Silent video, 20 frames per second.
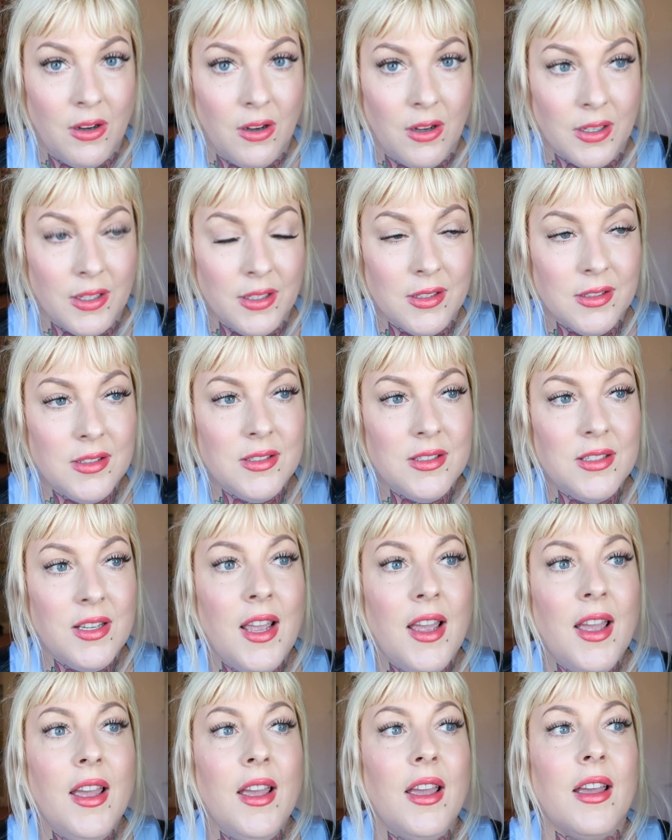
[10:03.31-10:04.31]
august
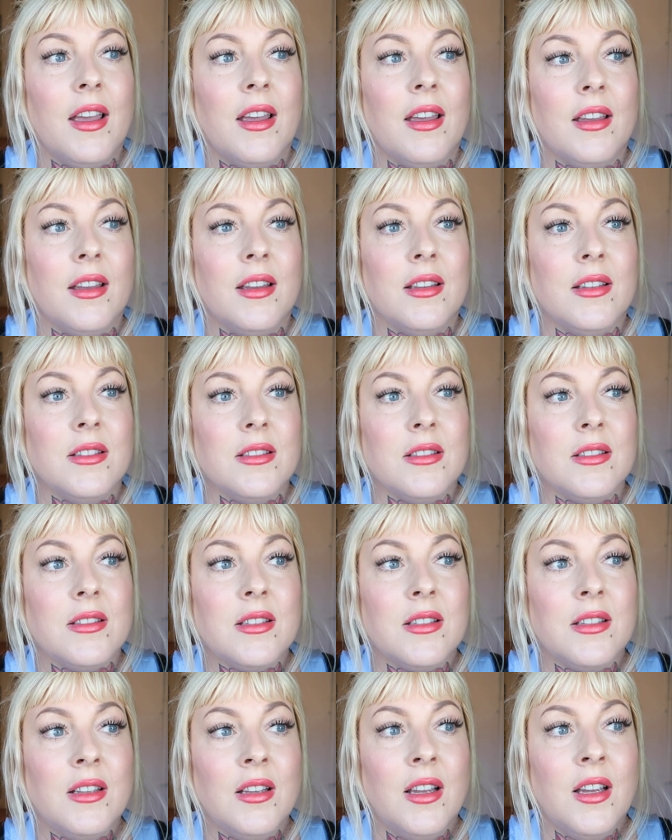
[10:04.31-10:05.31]

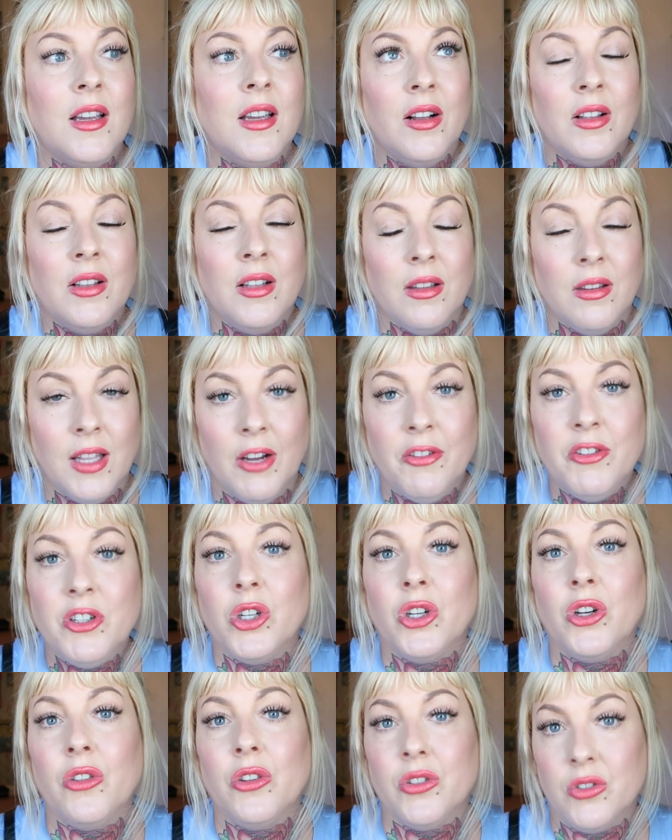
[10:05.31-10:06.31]
and left
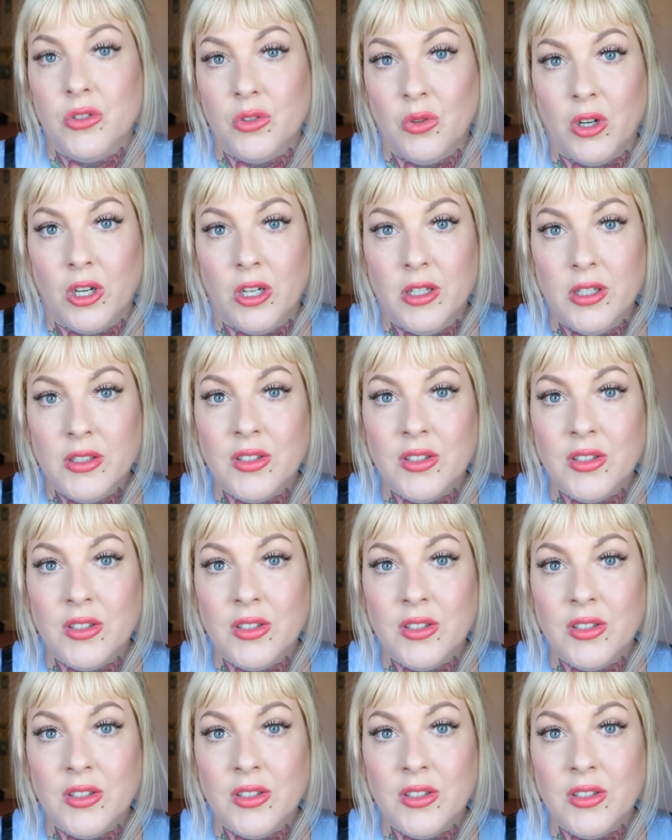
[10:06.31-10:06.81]
her the store.